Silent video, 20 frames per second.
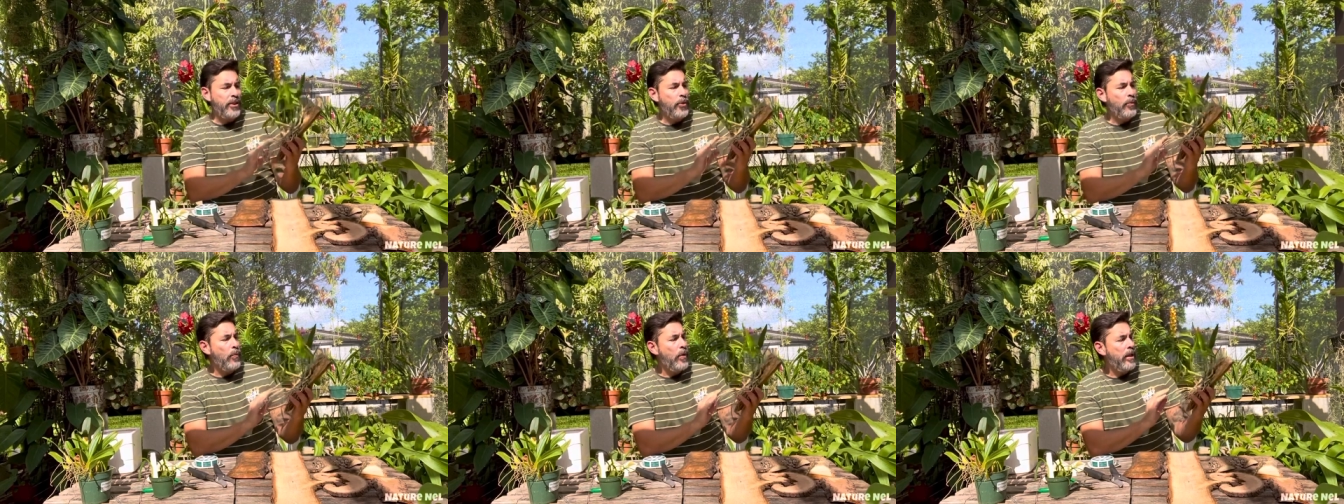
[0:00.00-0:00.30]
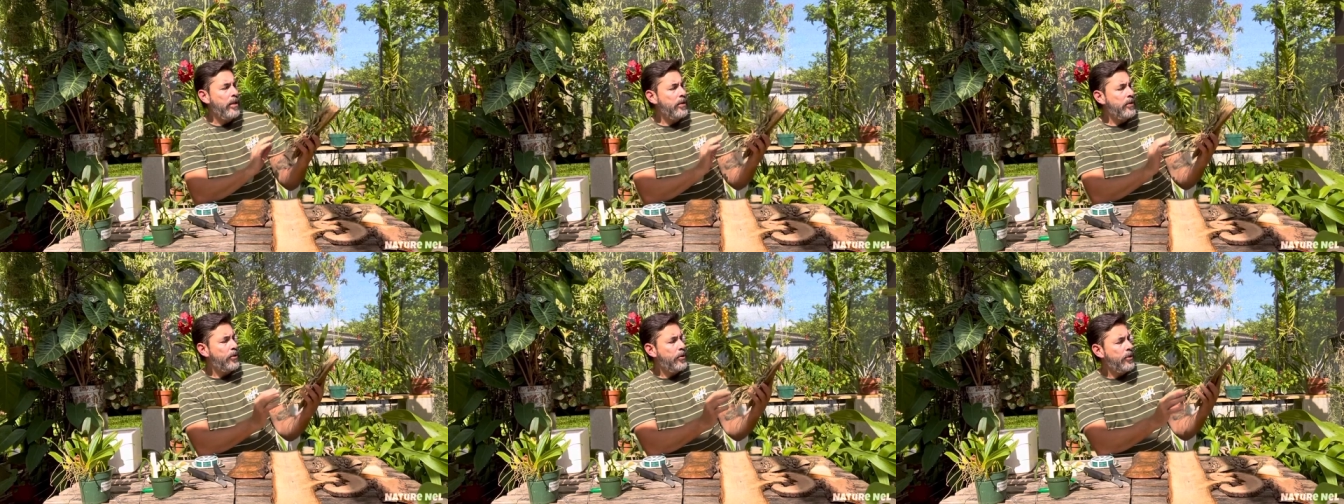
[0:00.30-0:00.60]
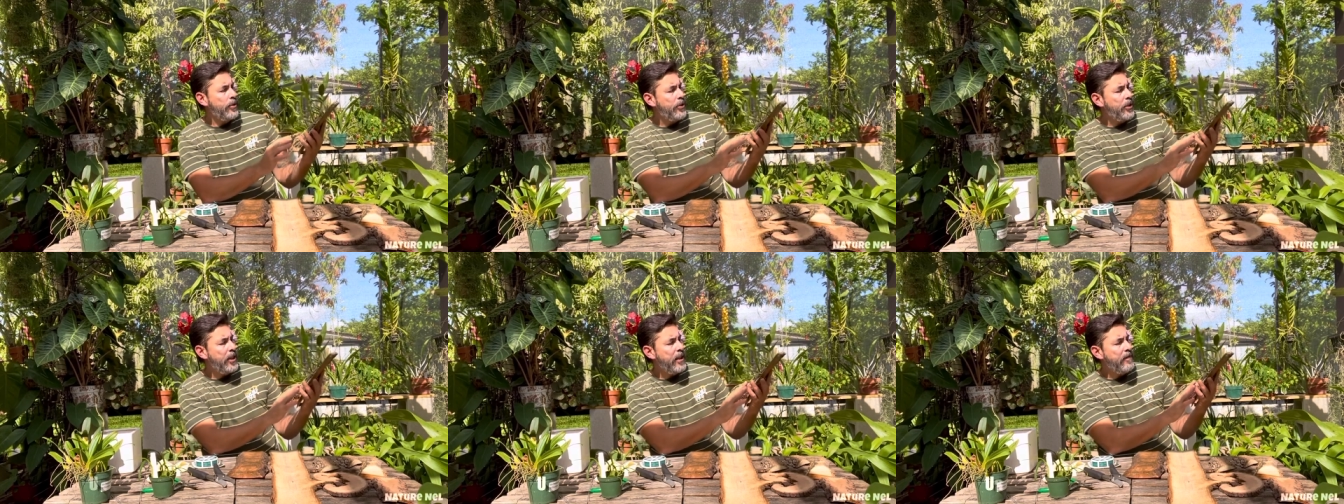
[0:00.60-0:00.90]
You want to
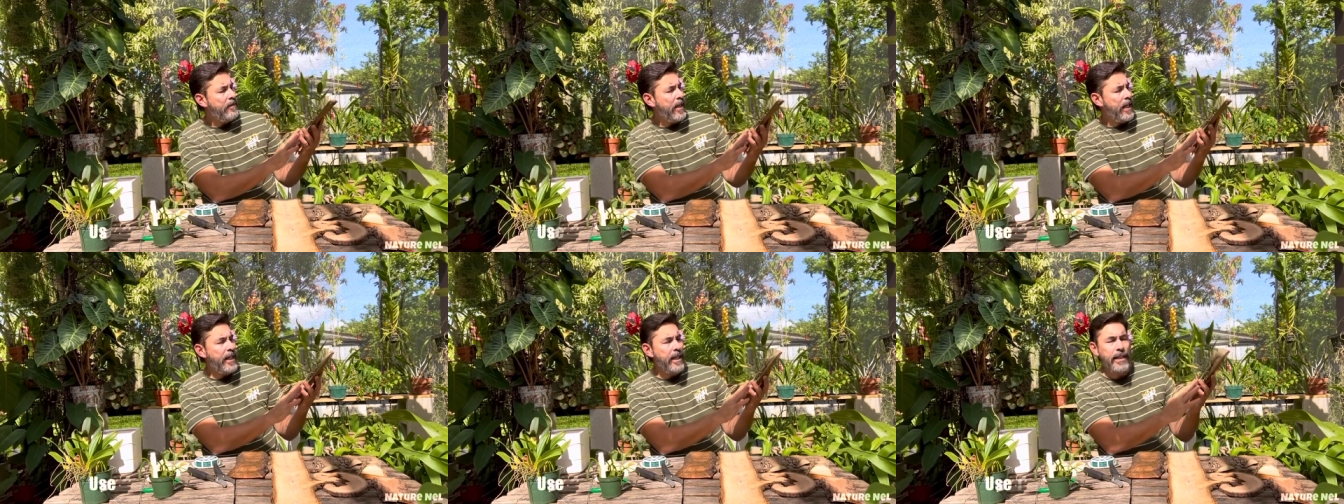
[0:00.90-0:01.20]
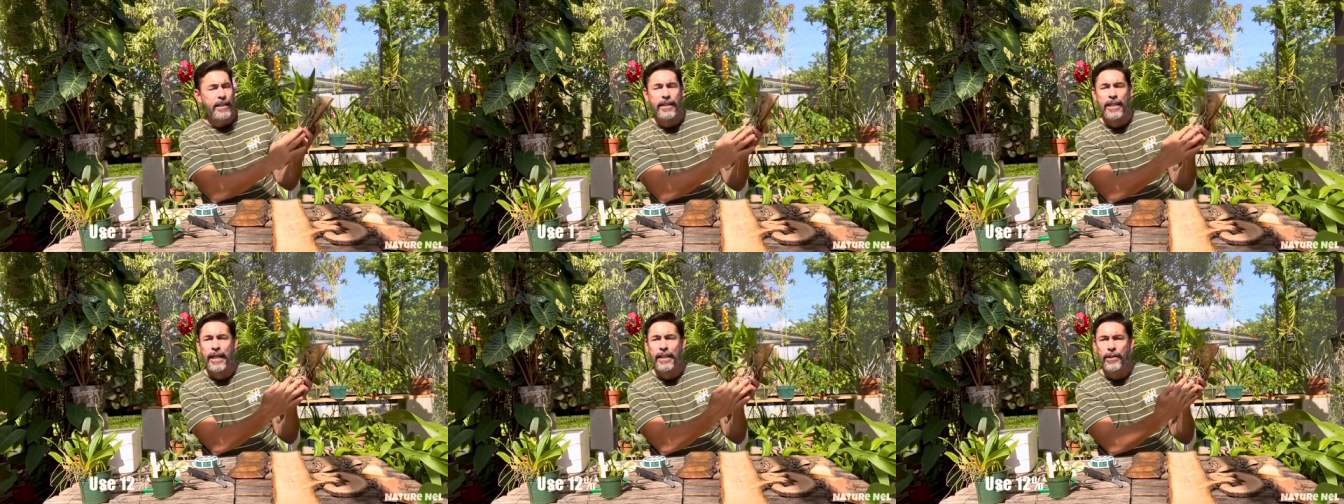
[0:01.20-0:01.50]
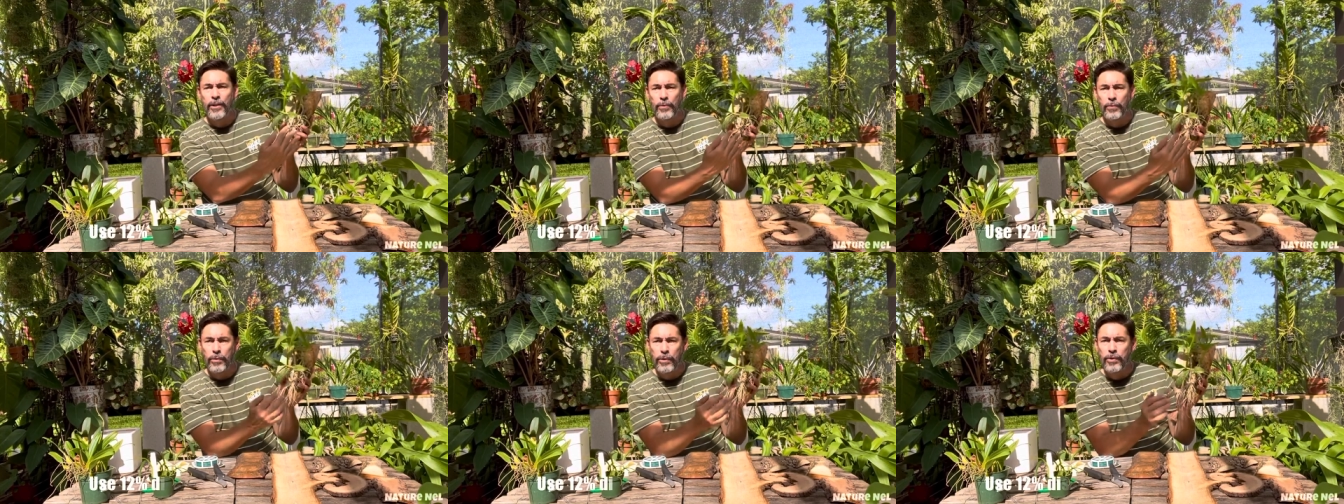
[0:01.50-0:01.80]
achieve that it that
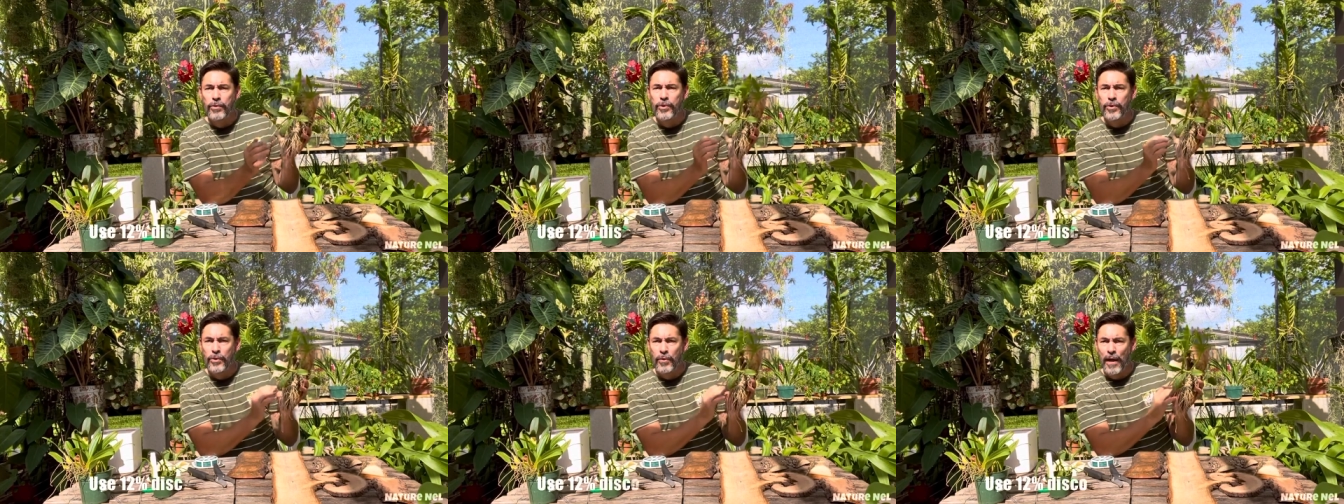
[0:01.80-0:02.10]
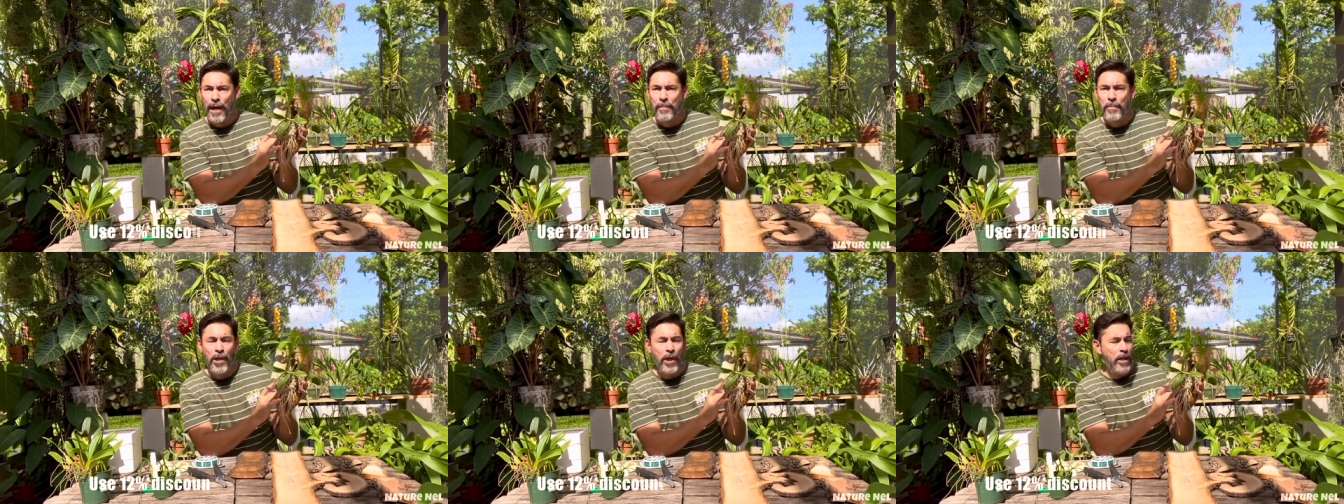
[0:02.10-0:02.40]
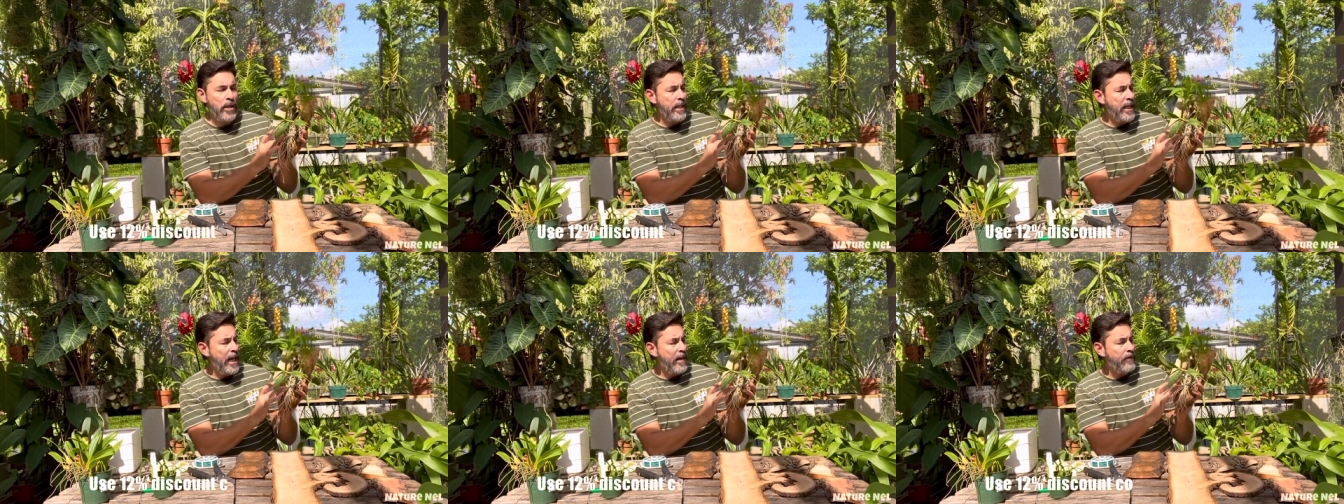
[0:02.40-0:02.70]
the roots grab
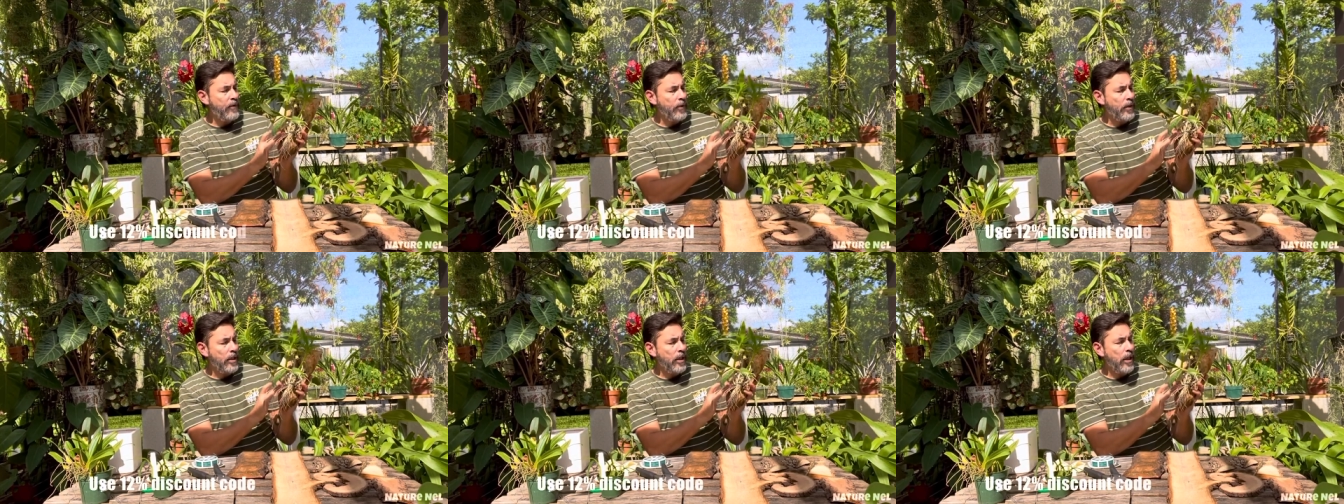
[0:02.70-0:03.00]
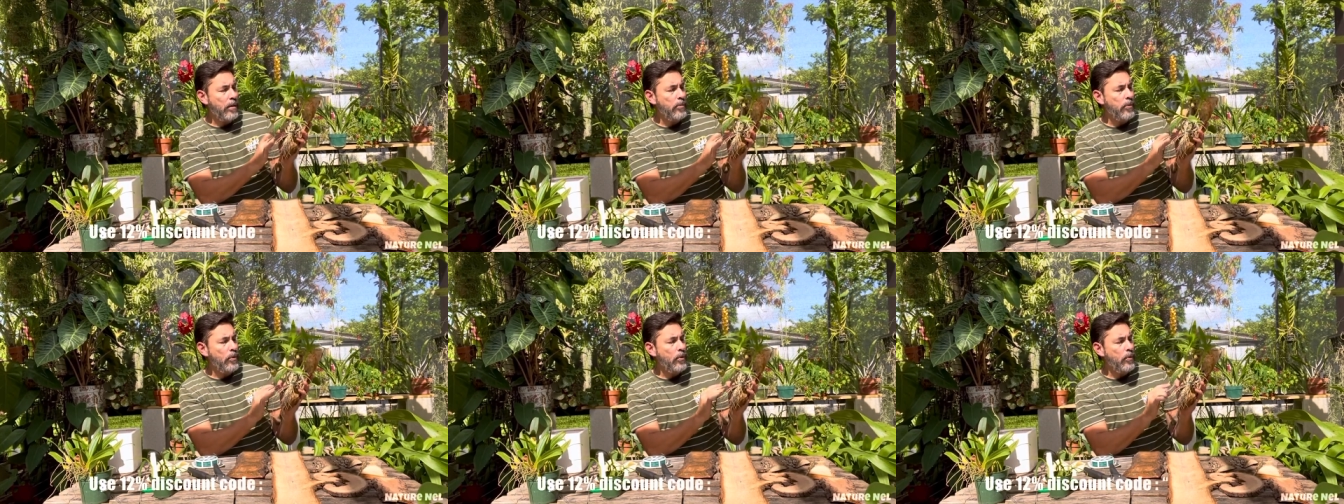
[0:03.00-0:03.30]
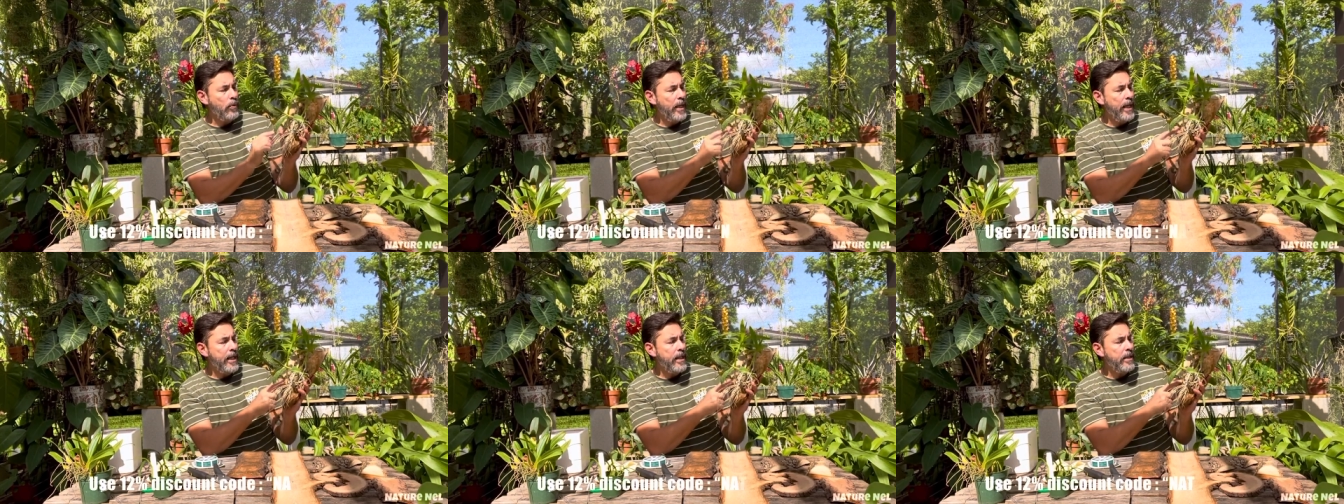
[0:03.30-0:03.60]
on after a couple of
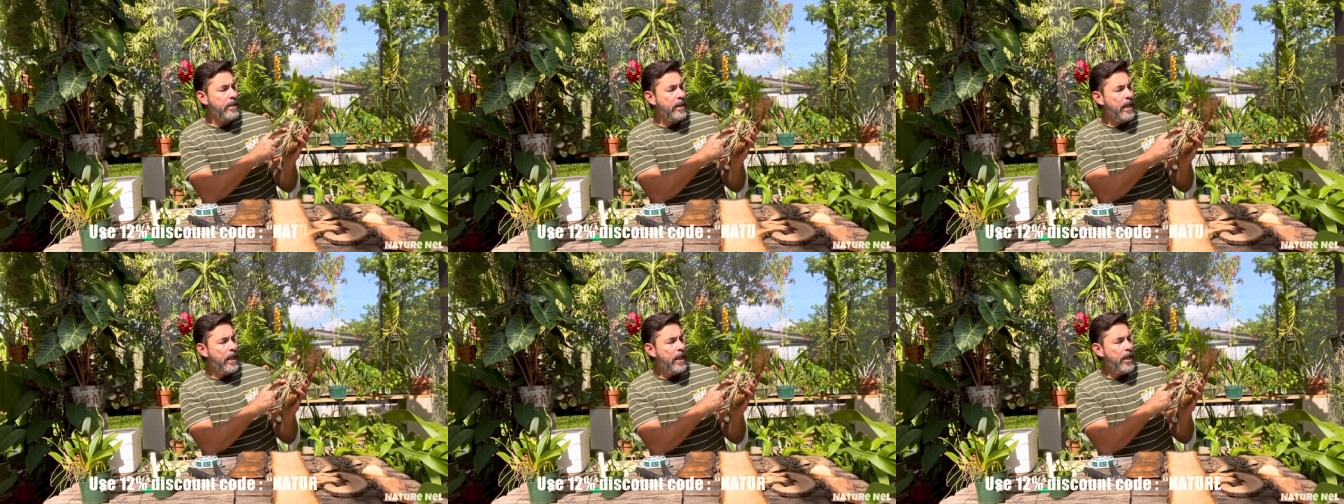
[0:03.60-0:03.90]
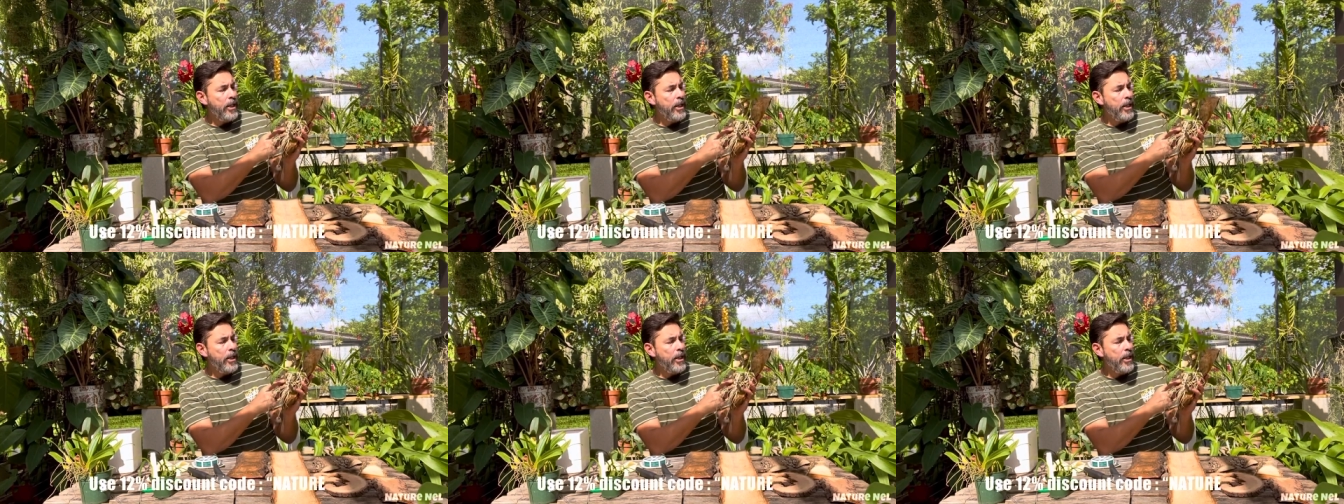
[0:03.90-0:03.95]
weeks.